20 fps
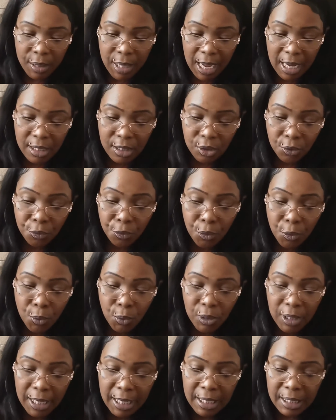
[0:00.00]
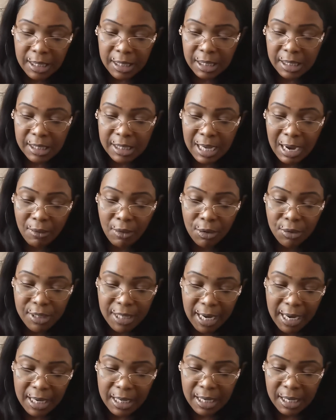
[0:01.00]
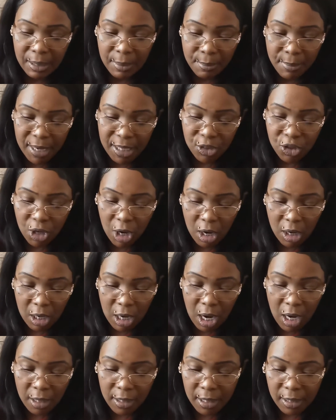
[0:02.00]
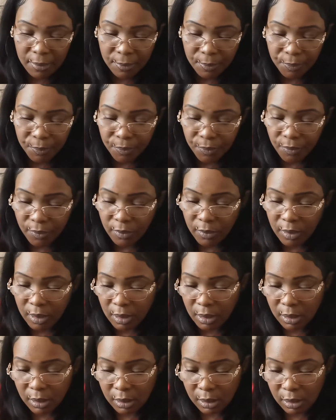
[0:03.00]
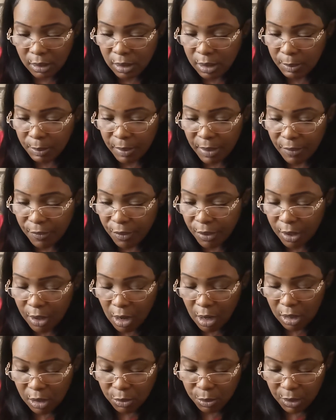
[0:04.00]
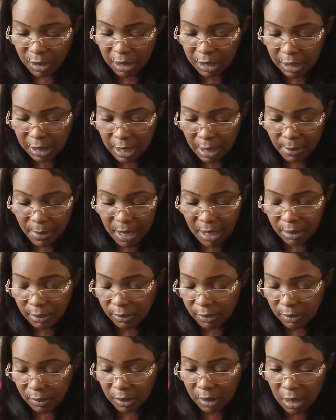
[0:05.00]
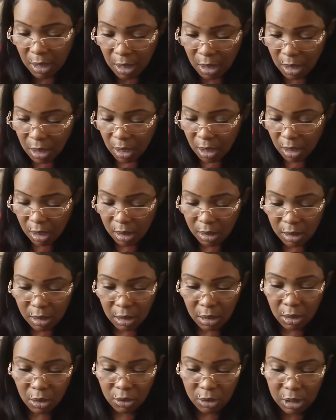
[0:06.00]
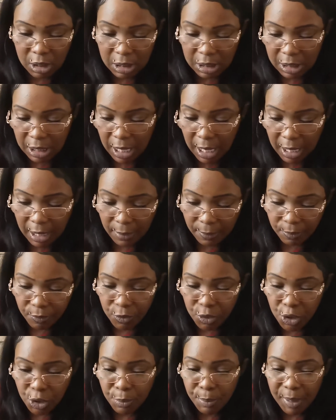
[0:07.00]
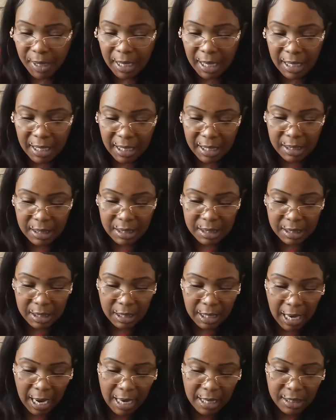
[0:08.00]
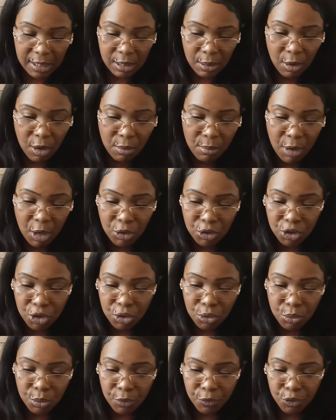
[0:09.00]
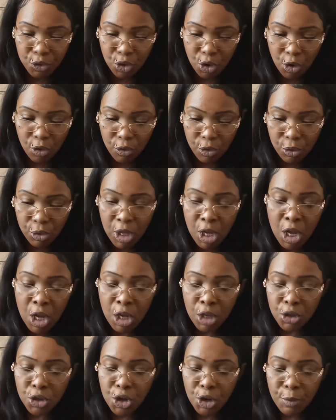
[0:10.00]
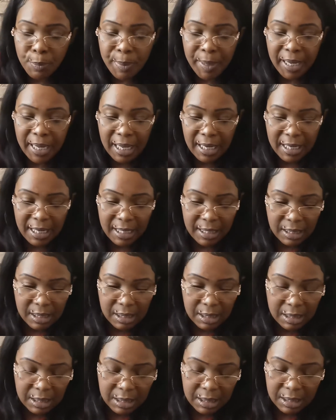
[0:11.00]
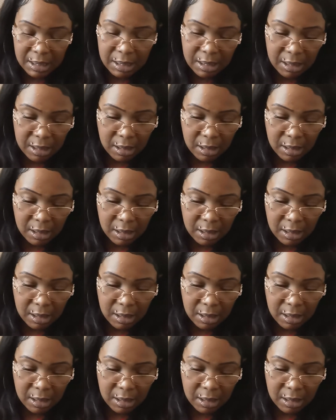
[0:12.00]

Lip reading: That is the Fool in the tarot deck, Major Arcana. There's a clever card wanting to come up. It's a lot to say. New beginnings, okay? So emotional withdrawal, new beginnings.